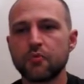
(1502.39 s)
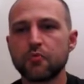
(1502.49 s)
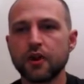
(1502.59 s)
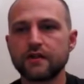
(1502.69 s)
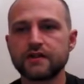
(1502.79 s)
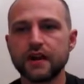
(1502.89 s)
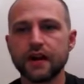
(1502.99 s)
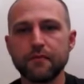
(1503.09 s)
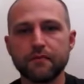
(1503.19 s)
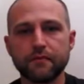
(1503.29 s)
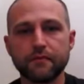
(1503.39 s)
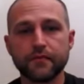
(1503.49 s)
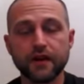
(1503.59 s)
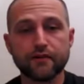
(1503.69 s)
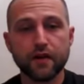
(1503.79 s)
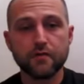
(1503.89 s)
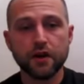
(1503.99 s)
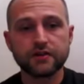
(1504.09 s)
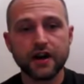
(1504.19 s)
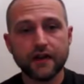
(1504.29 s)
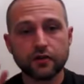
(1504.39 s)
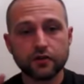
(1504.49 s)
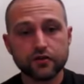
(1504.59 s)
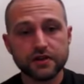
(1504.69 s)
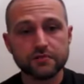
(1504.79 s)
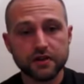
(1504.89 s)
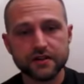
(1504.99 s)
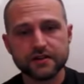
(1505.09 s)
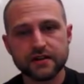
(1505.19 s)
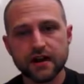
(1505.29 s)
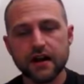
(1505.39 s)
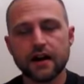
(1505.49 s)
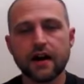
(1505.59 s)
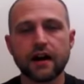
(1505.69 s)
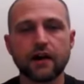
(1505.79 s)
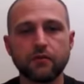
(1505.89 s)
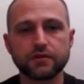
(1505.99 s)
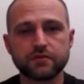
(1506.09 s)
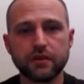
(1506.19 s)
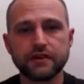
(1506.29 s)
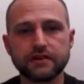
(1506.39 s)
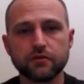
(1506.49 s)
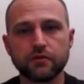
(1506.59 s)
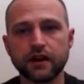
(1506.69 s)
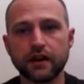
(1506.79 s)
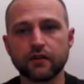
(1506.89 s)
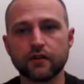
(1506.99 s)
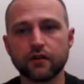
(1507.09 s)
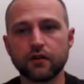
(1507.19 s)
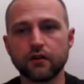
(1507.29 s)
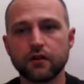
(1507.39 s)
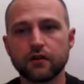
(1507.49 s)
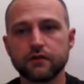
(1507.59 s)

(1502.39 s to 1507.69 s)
But thank you very much. Have a good Christmas, and I will speak to you all again soon.